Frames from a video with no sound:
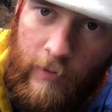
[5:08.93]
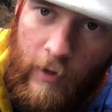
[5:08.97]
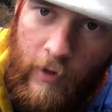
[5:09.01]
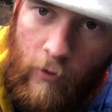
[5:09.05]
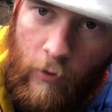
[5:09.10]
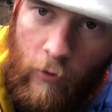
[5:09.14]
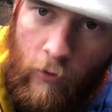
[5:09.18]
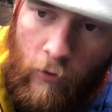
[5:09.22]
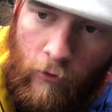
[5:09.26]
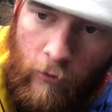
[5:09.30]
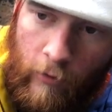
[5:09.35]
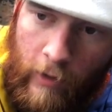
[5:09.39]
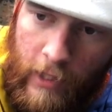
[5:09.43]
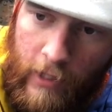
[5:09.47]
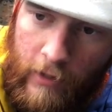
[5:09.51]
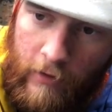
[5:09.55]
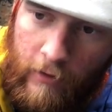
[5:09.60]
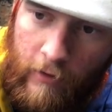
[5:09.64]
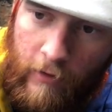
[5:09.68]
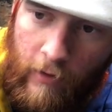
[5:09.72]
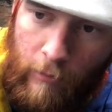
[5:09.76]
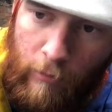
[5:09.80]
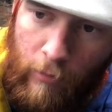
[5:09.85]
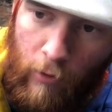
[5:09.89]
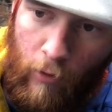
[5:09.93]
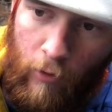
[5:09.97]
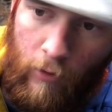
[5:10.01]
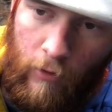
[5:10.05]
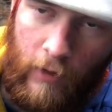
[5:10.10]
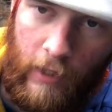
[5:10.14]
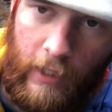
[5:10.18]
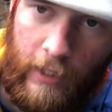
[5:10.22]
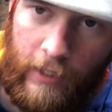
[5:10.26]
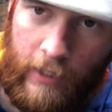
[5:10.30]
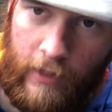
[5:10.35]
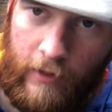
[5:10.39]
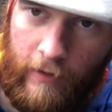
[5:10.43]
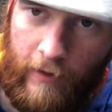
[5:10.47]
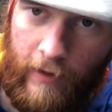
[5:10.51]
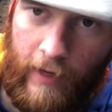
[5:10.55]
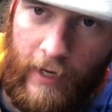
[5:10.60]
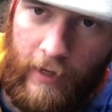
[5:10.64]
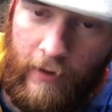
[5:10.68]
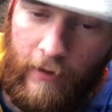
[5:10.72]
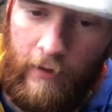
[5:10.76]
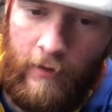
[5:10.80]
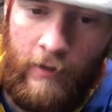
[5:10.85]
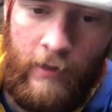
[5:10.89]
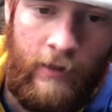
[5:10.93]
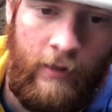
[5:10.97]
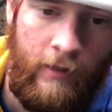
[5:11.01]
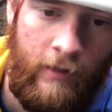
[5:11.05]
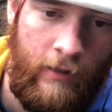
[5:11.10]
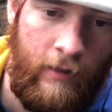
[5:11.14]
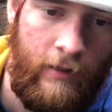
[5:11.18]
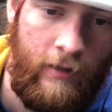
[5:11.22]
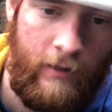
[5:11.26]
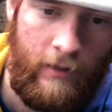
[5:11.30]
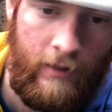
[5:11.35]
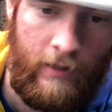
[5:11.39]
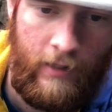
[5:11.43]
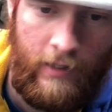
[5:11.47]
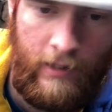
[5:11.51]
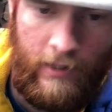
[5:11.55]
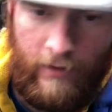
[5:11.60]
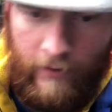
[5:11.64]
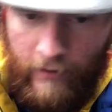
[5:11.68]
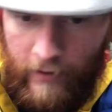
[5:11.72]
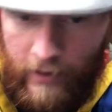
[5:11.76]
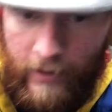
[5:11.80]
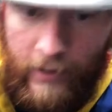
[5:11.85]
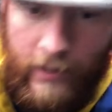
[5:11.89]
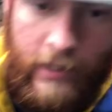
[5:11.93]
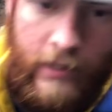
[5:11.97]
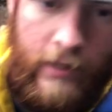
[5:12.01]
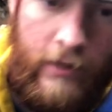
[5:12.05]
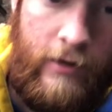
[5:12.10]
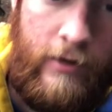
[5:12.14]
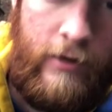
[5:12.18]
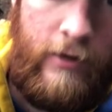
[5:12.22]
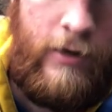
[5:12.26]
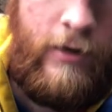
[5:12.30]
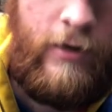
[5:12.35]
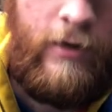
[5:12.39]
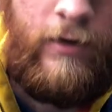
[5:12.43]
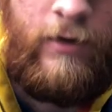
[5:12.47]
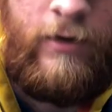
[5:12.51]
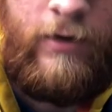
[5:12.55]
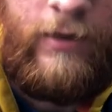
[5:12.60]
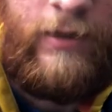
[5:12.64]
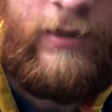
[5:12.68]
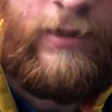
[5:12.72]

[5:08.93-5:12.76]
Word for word: these straight into the bolt like that. And here